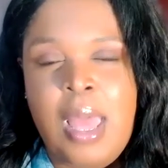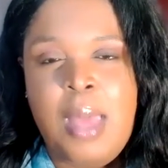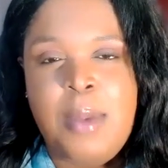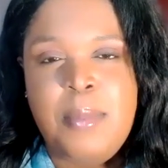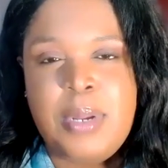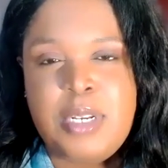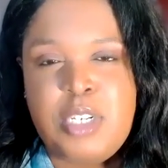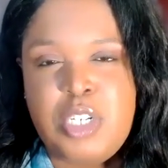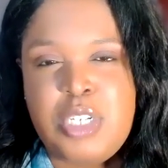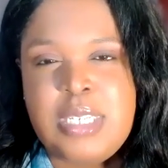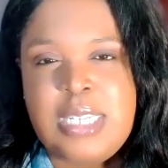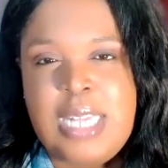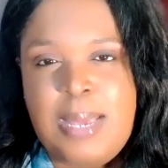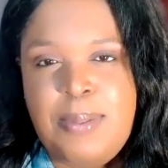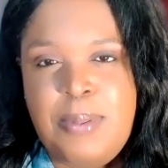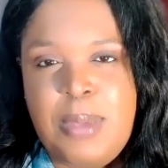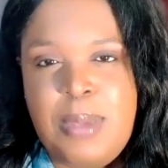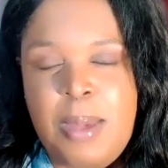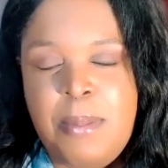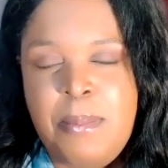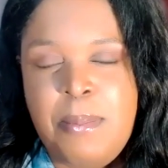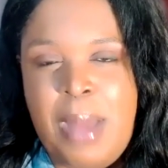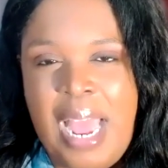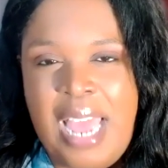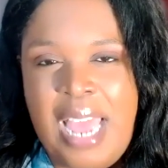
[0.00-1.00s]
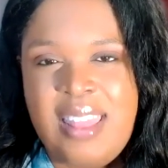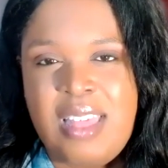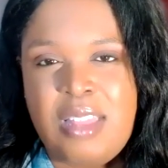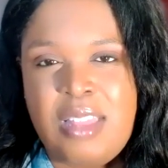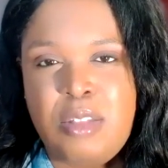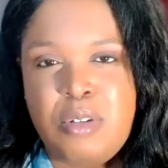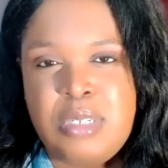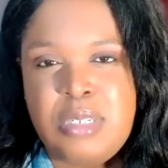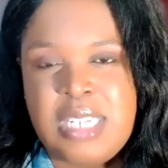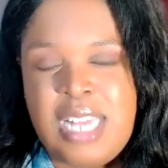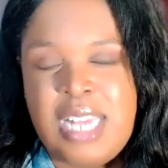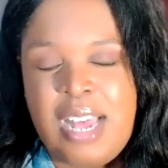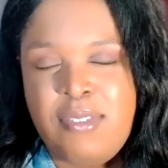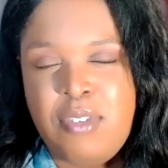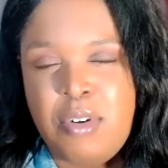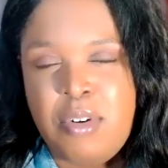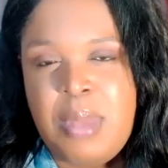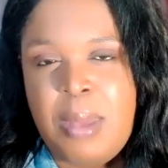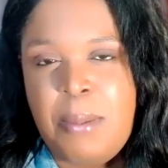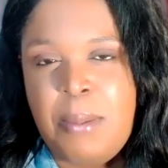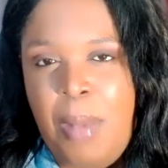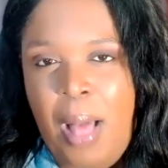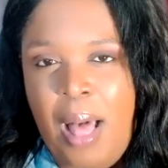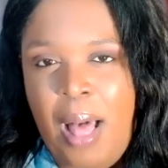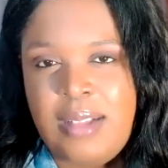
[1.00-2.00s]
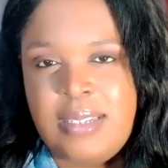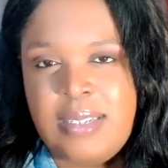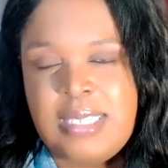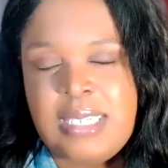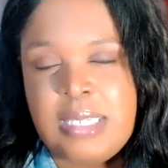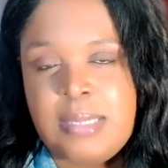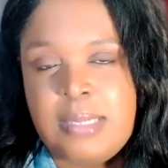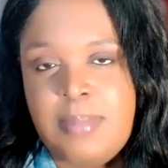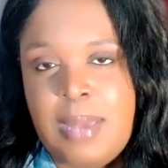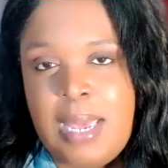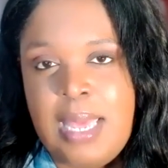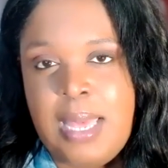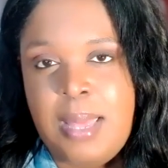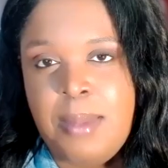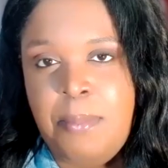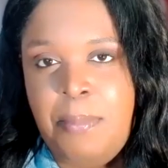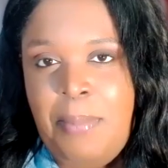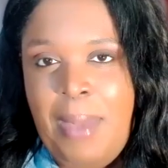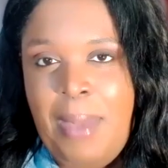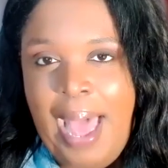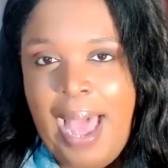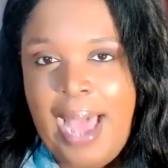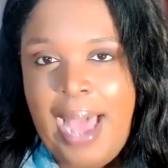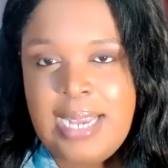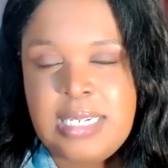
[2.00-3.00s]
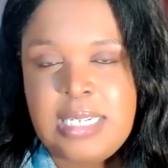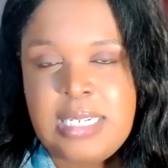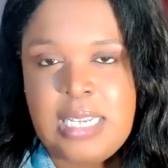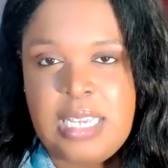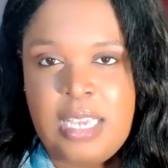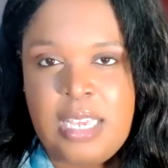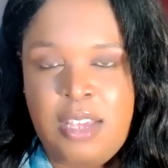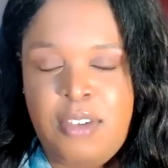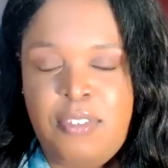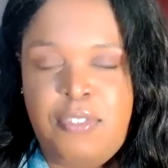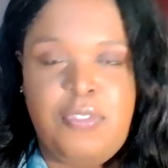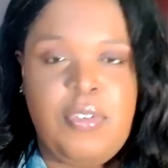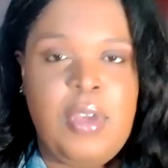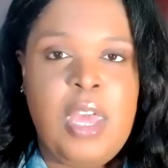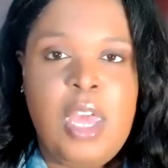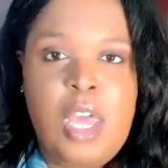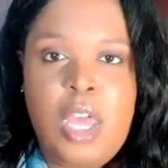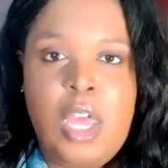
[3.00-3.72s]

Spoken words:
But just keeping in mind that those government policies may impact if